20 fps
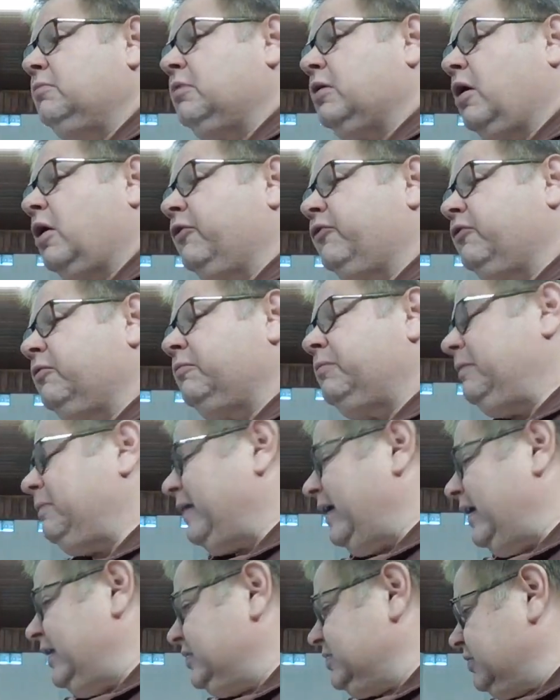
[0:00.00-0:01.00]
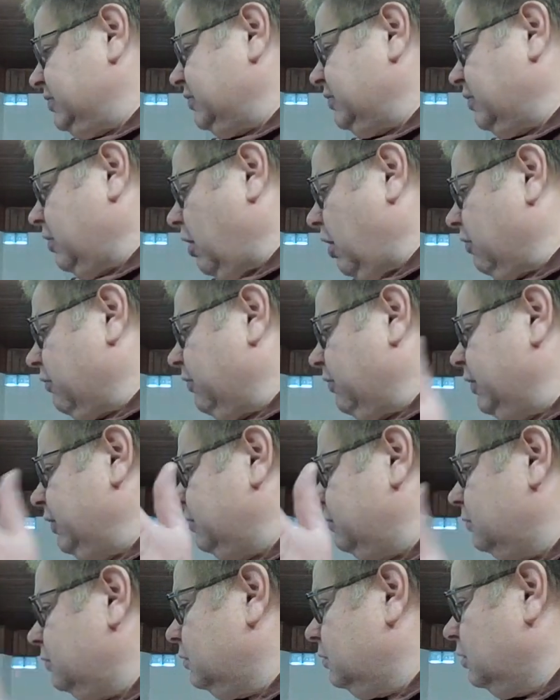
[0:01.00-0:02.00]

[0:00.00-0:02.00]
but also be patient, tolerant,